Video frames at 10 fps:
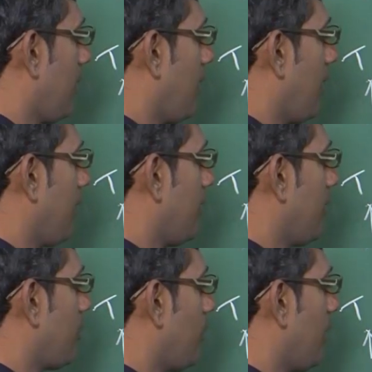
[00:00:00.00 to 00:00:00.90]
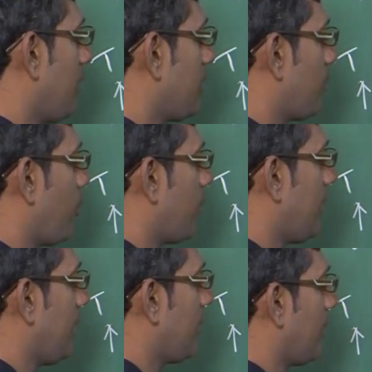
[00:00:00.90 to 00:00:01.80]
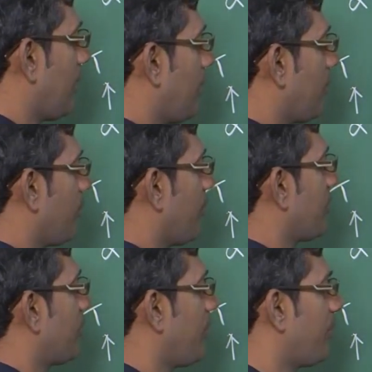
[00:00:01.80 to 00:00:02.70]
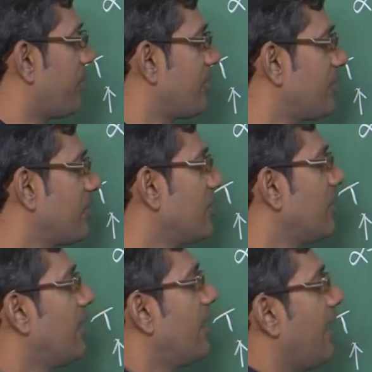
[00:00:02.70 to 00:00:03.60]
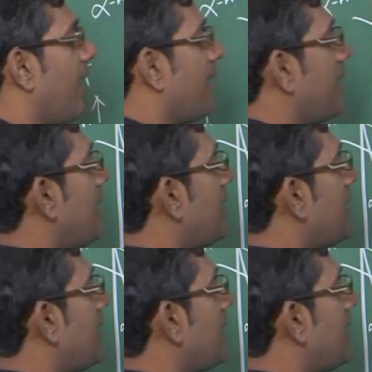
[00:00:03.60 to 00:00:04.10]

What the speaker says: and this one is 14 atom percent, weight percent, and this